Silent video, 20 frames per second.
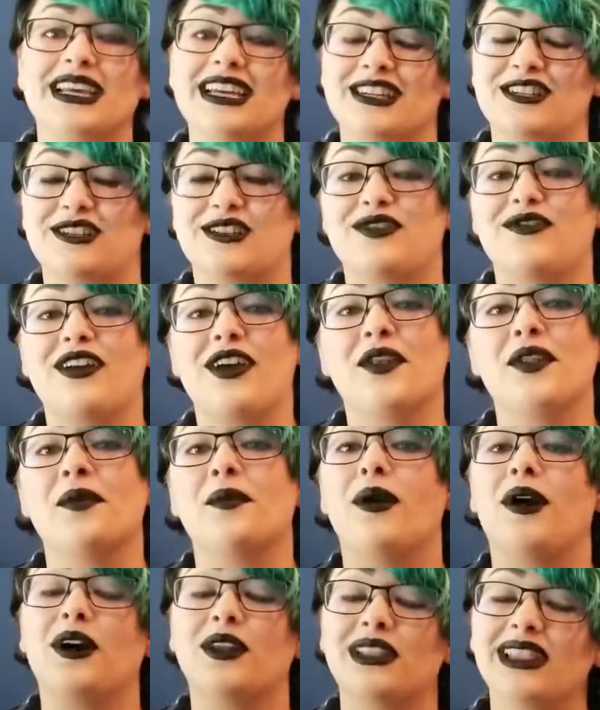I just found them
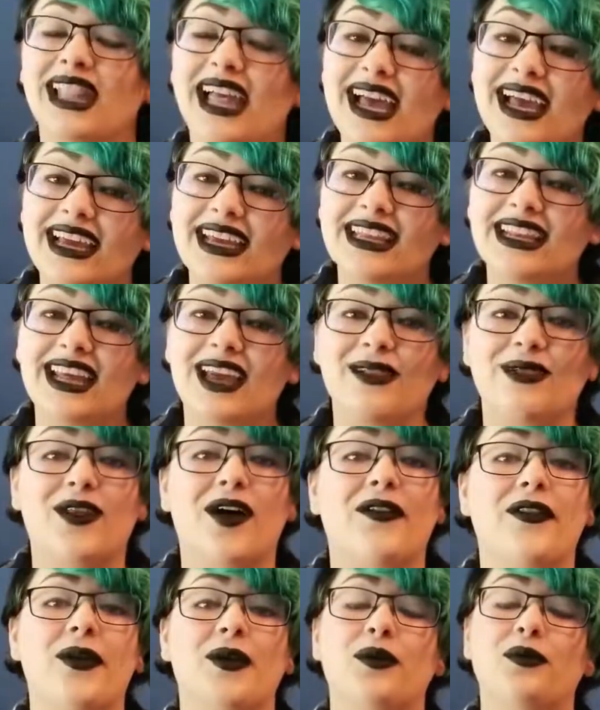online and
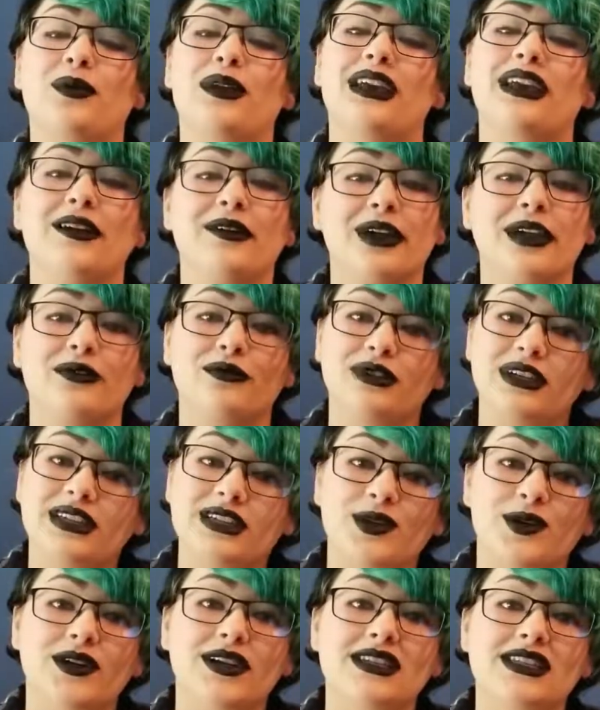thought they would be a great
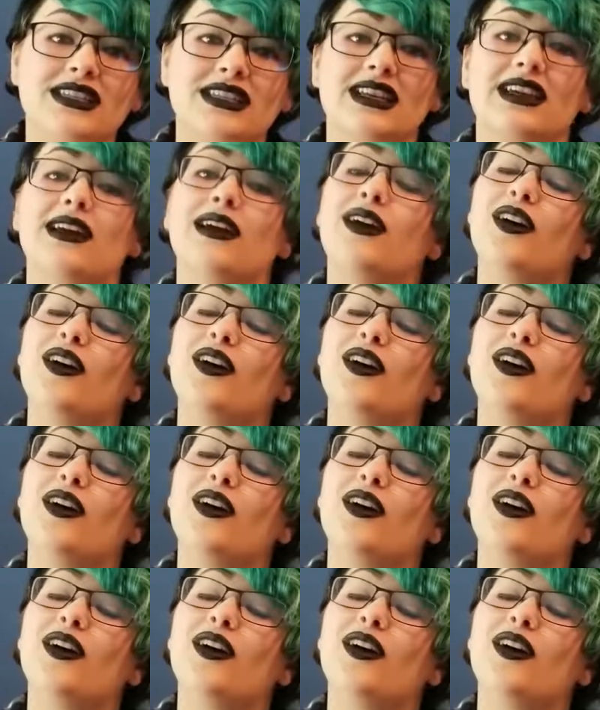resource